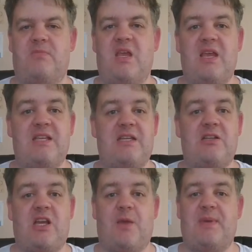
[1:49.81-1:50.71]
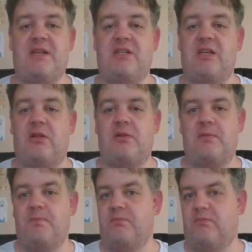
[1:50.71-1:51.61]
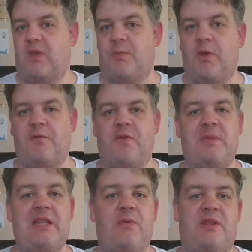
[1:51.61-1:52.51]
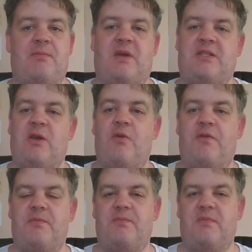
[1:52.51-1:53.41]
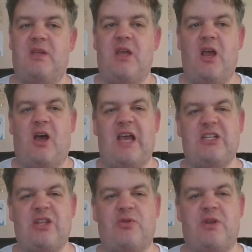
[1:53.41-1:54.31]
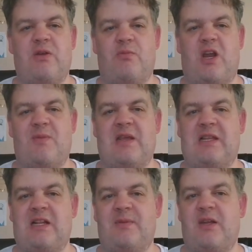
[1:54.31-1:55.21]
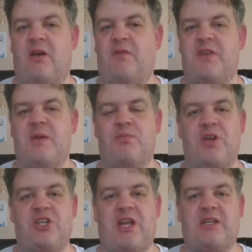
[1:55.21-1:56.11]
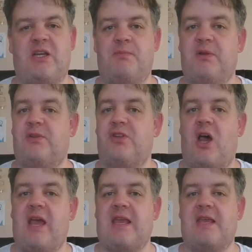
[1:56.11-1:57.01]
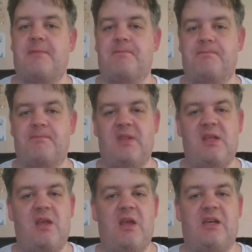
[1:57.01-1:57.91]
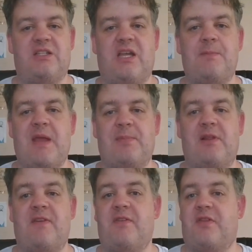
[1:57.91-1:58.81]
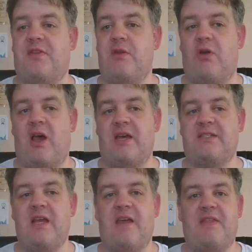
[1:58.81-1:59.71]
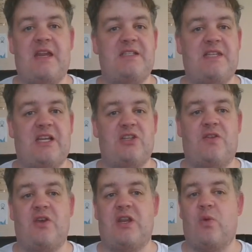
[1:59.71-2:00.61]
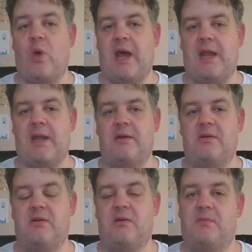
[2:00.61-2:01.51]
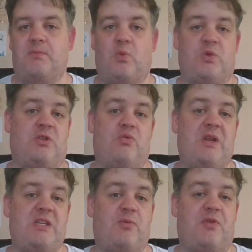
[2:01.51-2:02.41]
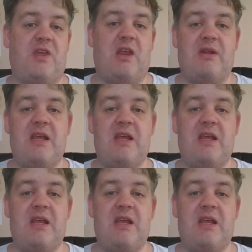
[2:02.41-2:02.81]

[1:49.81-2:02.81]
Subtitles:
He sounds like a big deal. I'm not familiar with him myself. I actually thought he reminded me a little bit of the British actor Bill Nighy. Some people have even theorised that he's Section 31, which is a reasonable theory,